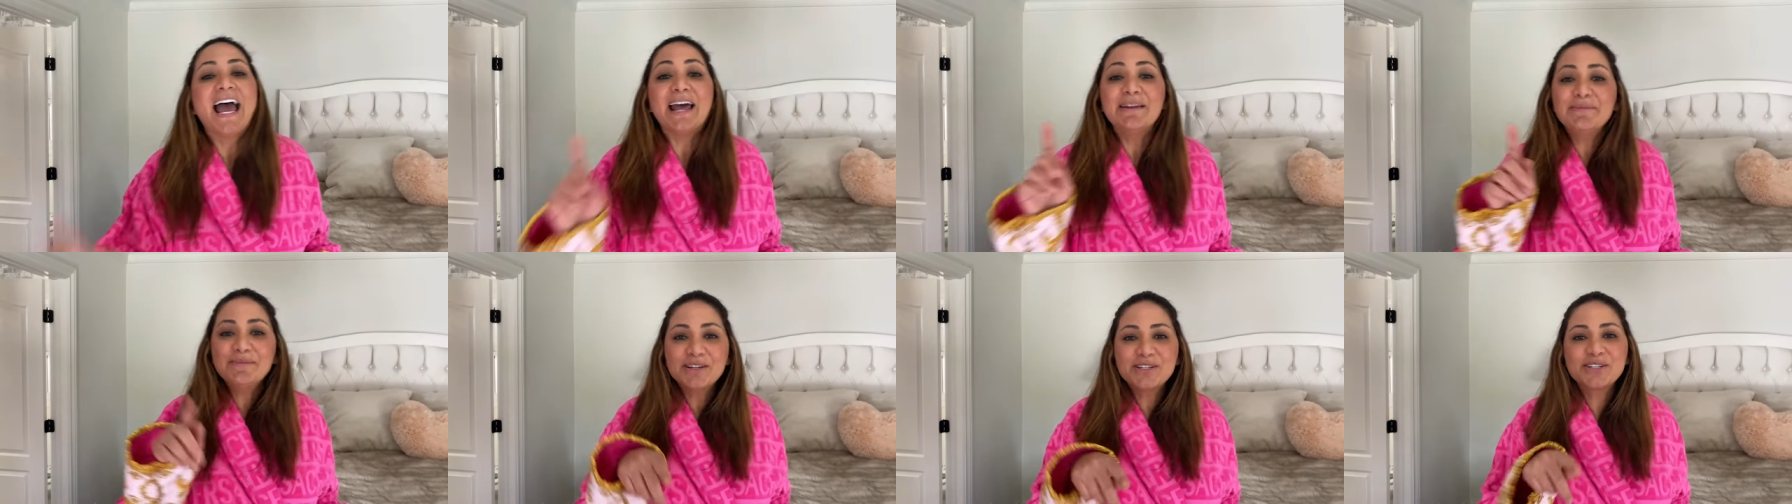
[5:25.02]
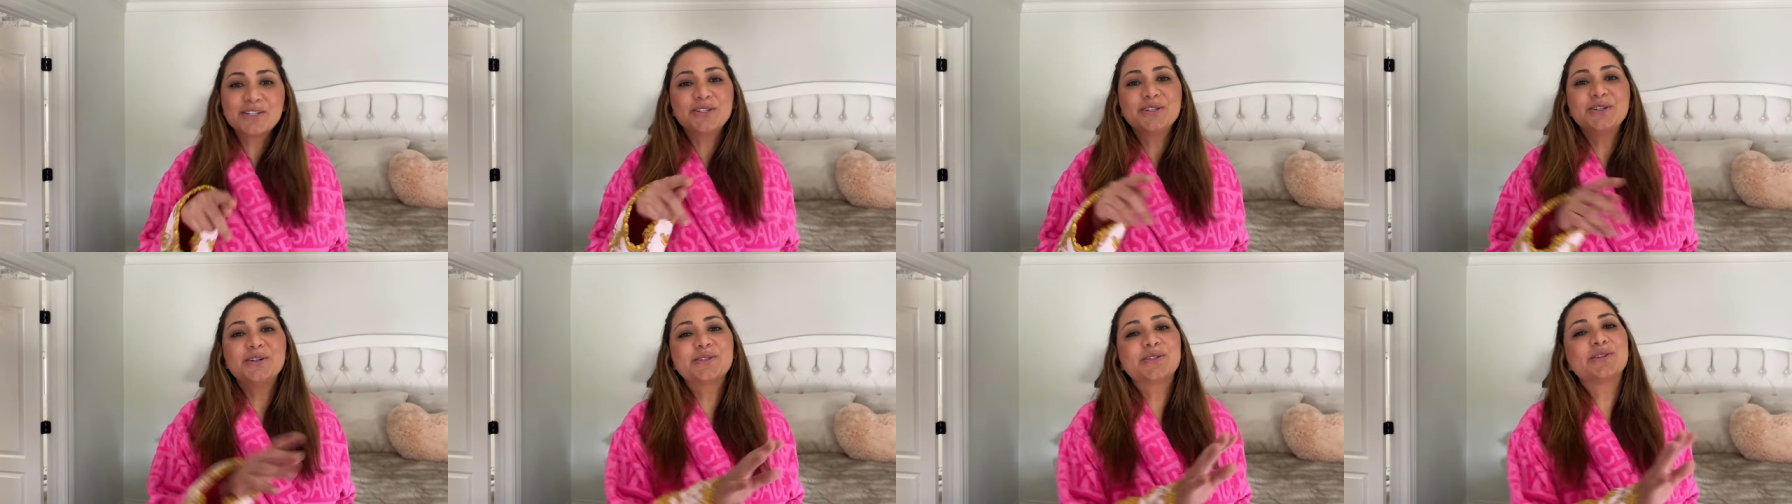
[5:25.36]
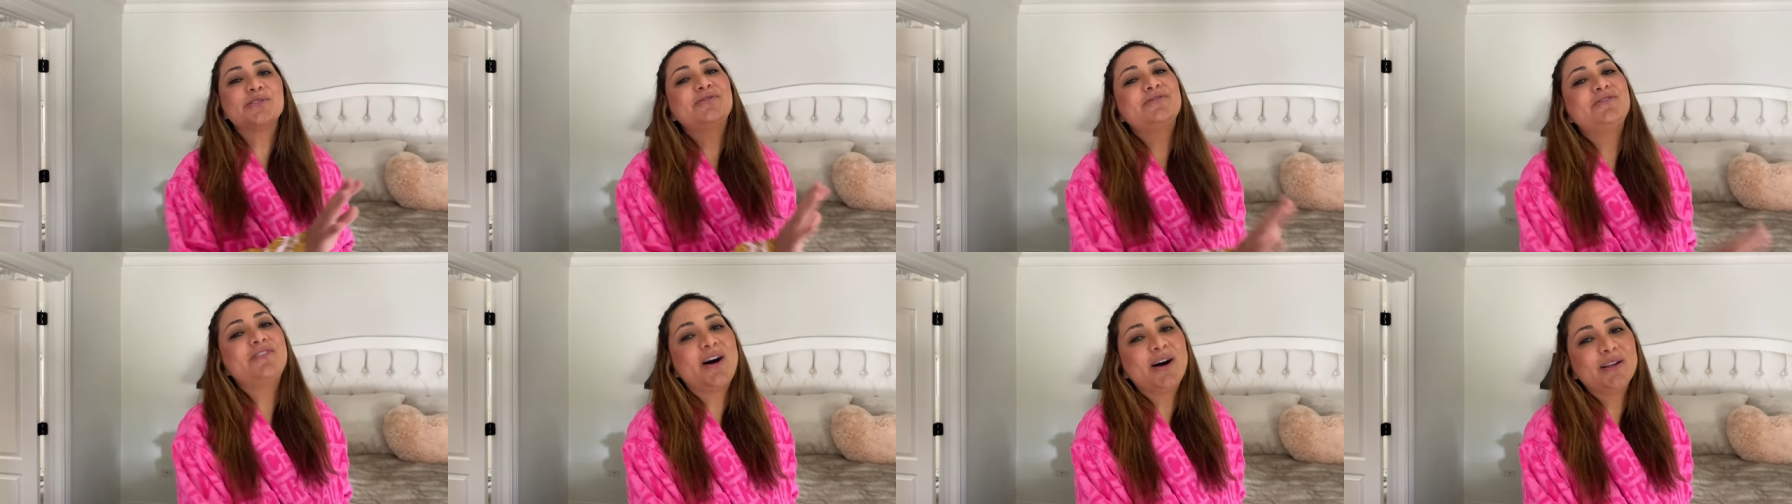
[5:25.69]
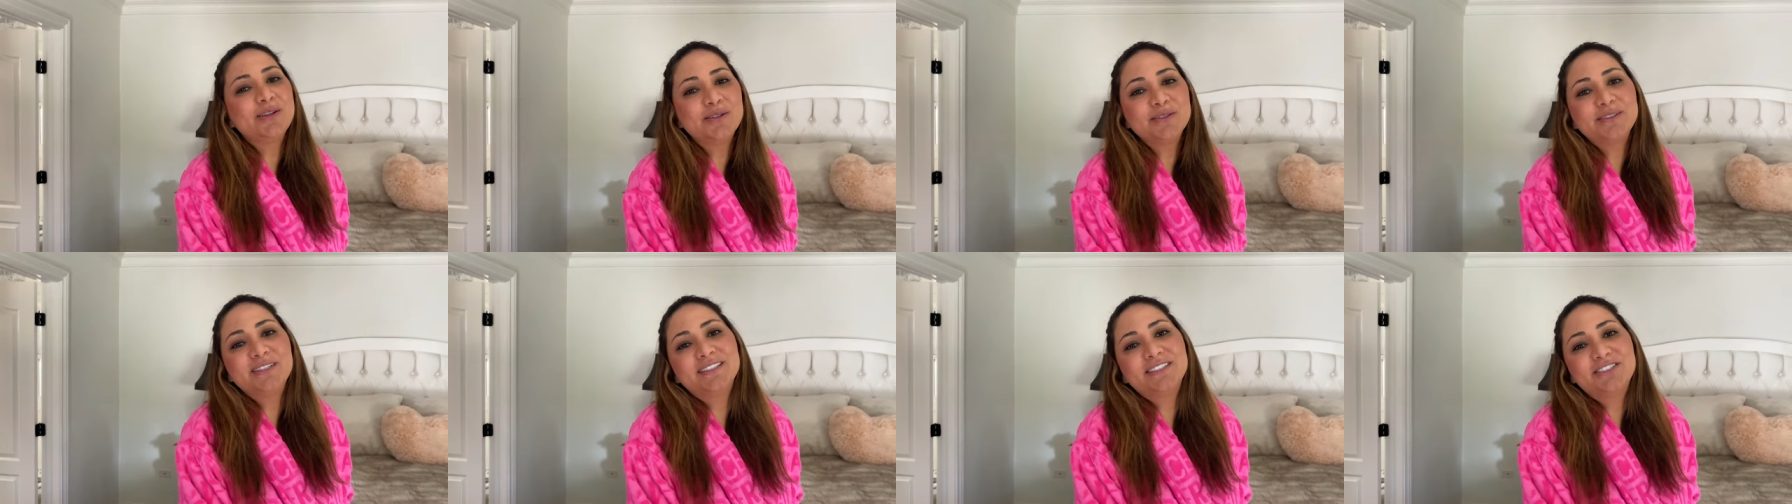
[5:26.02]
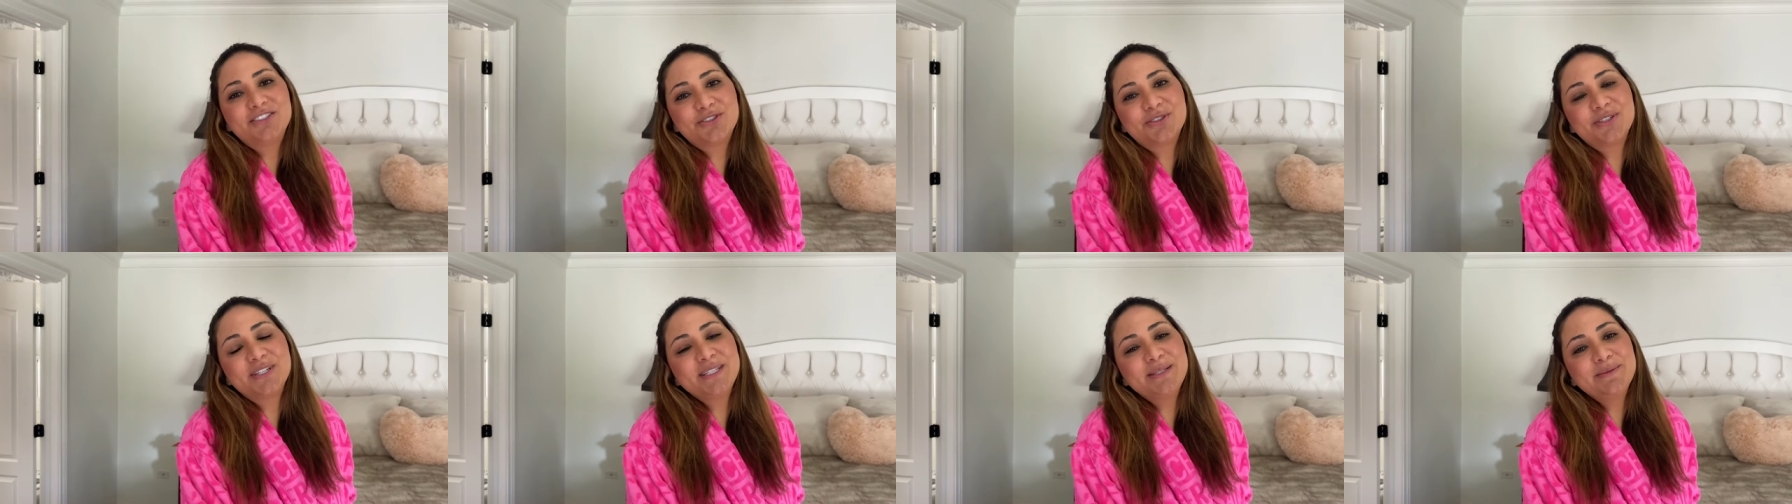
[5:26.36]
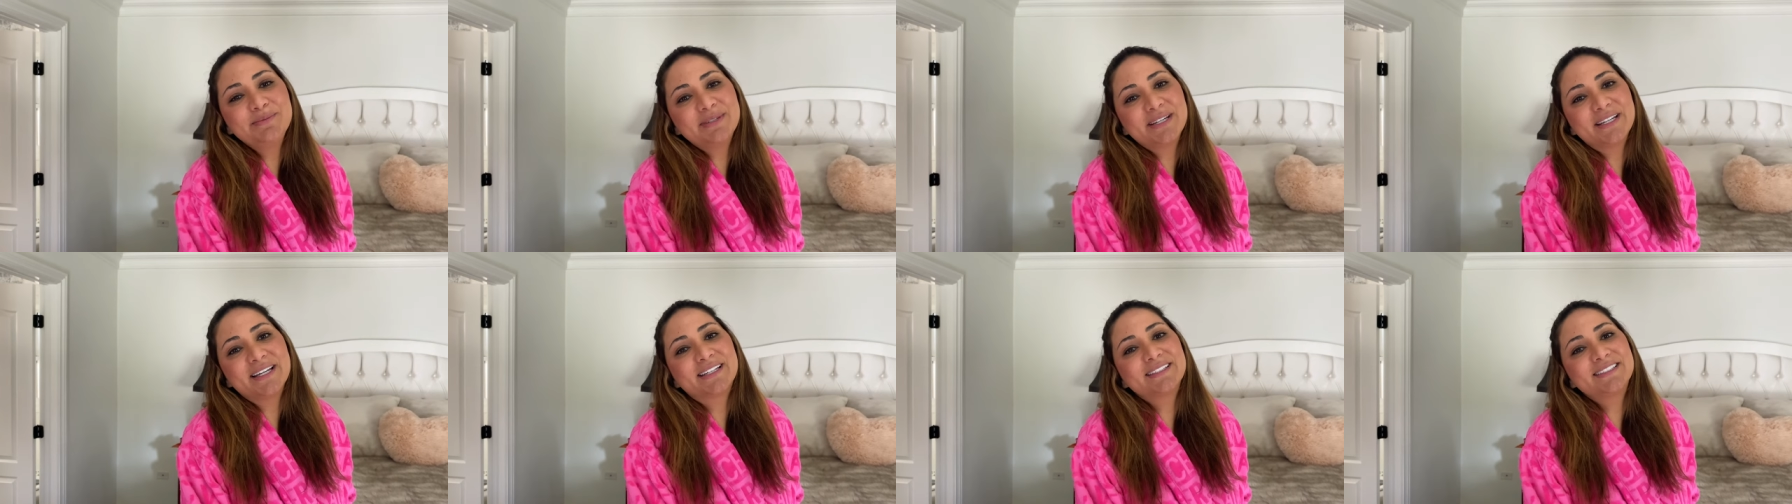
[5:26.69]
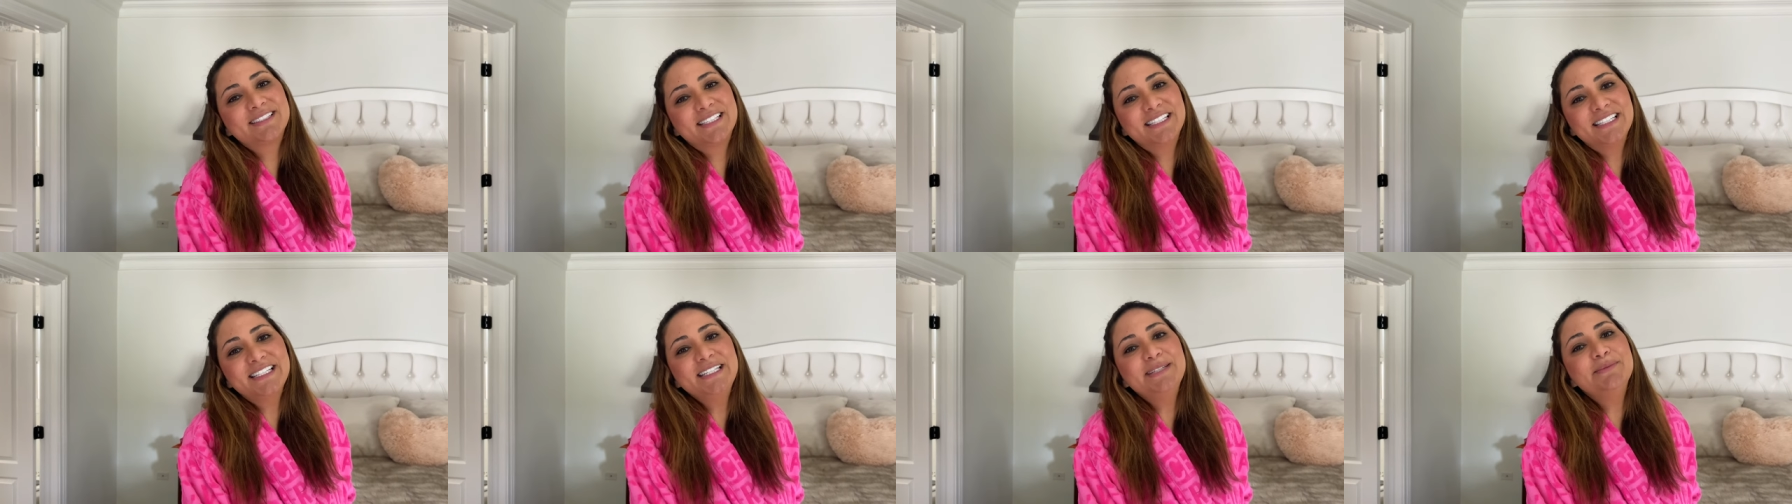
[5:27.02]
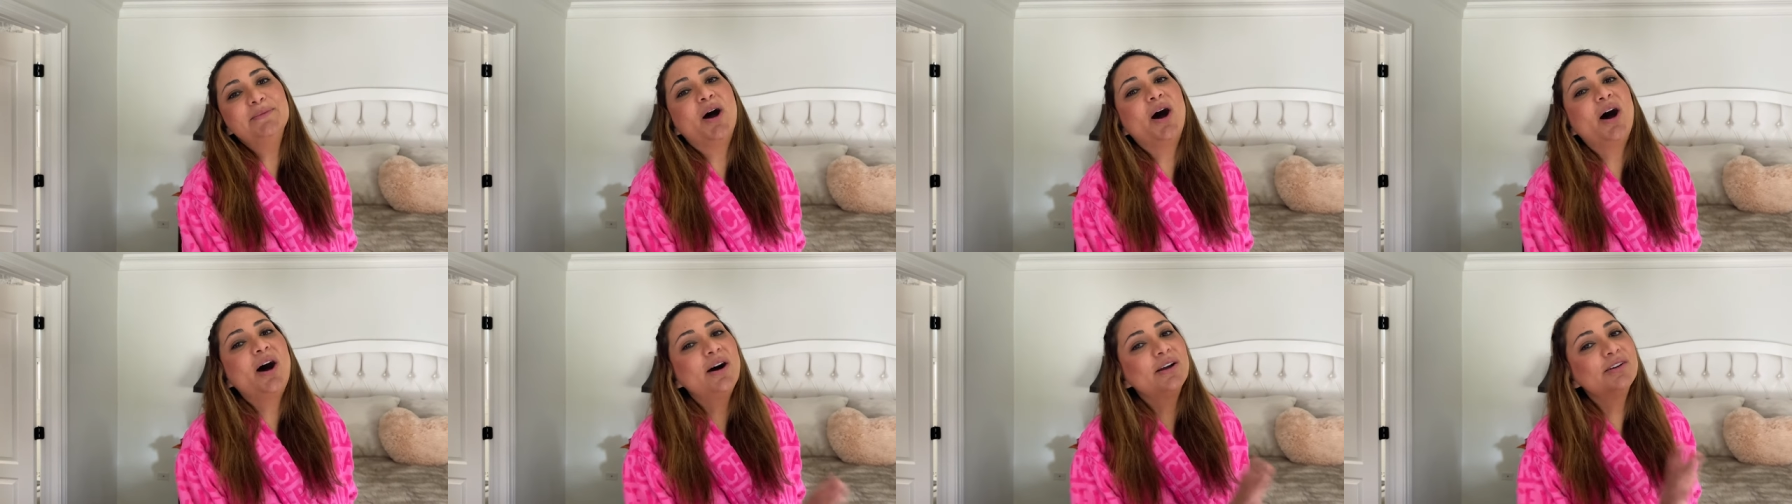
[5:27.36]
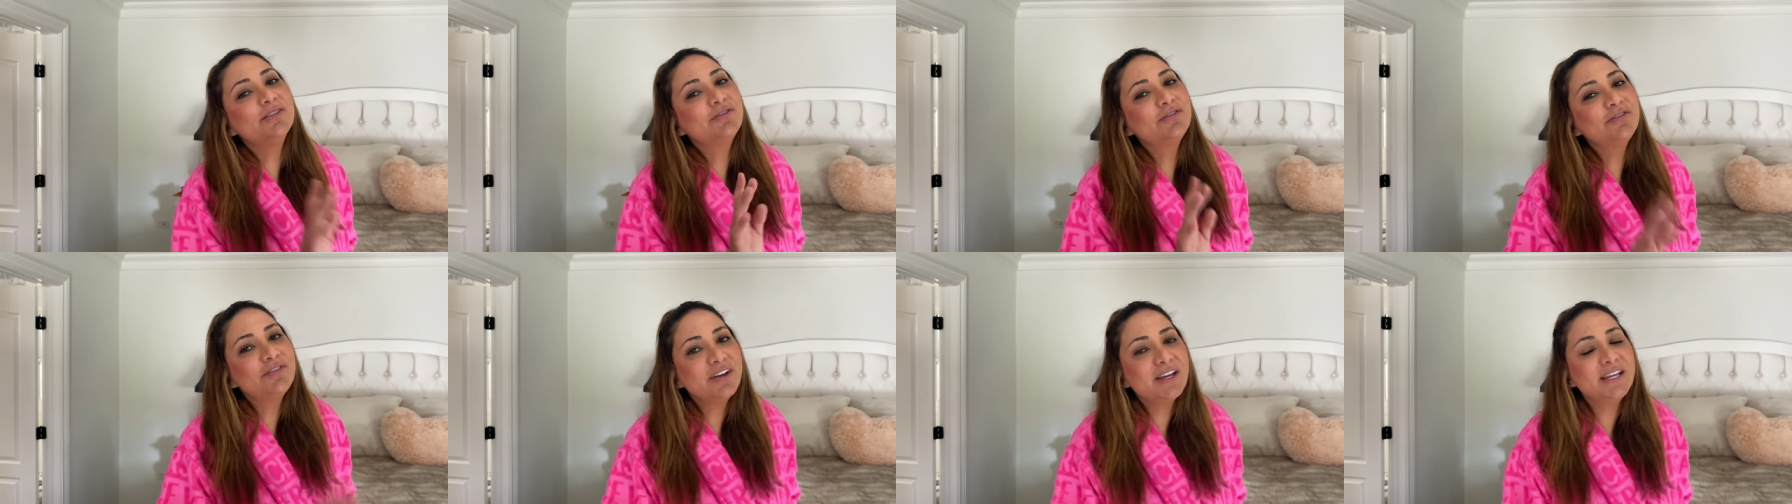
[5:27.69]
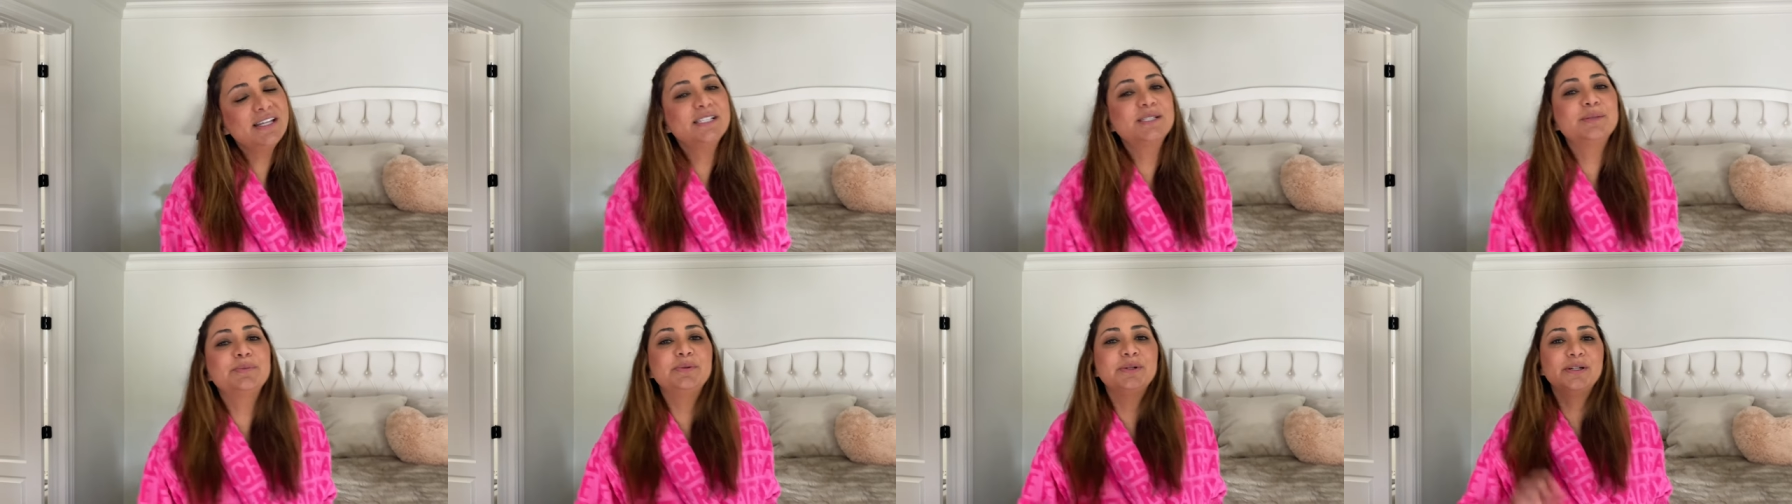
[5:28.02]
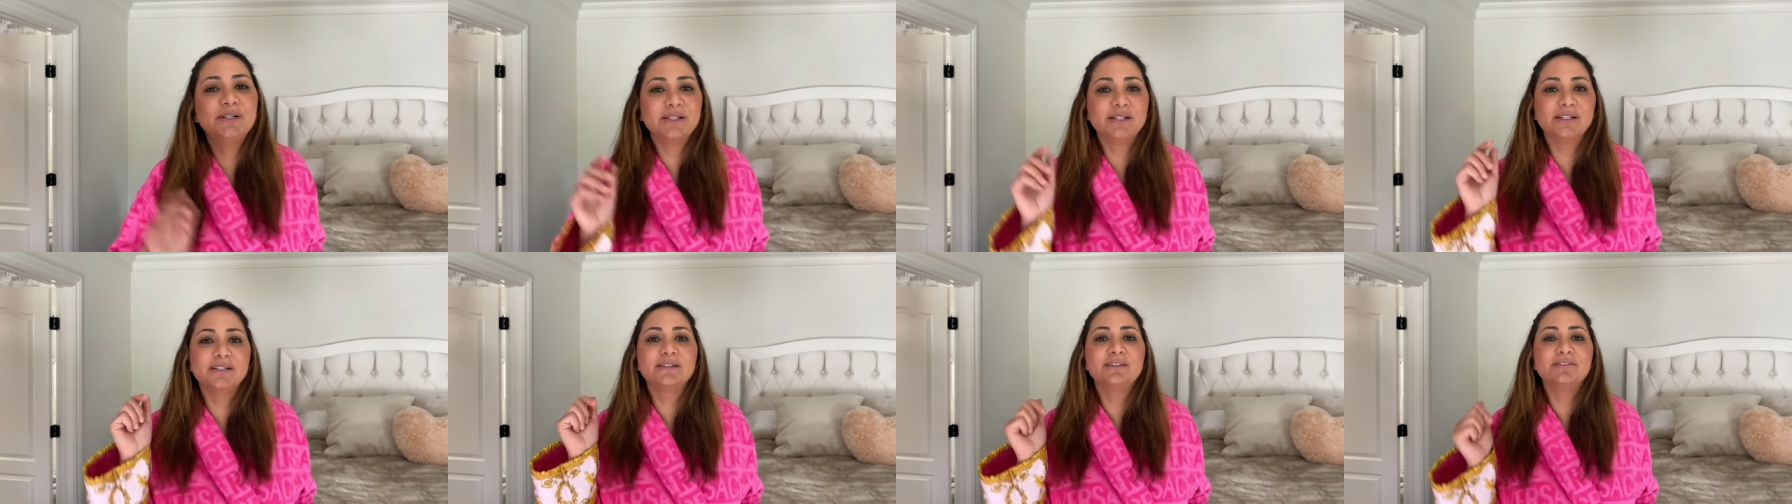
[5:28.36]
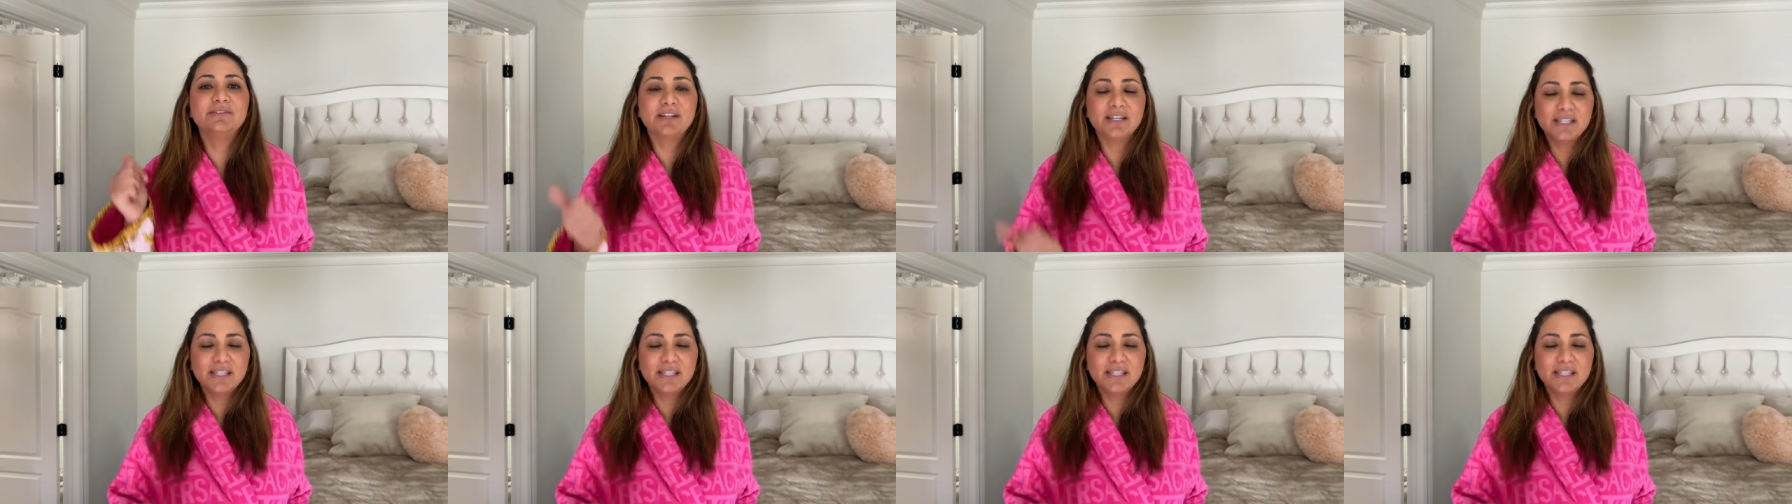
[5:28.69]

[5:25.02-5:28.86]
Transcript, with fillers: And make sure you also follow the Dreame Tech team on Facebook,